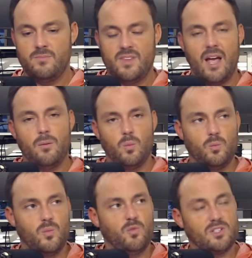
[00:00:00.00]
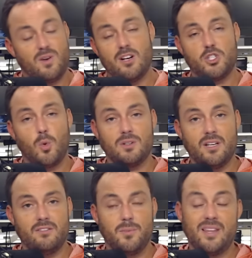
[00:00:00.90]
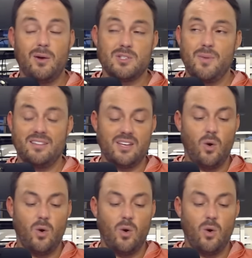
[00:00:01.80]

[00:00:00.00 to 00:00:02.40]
That was very short-lived, but that was about the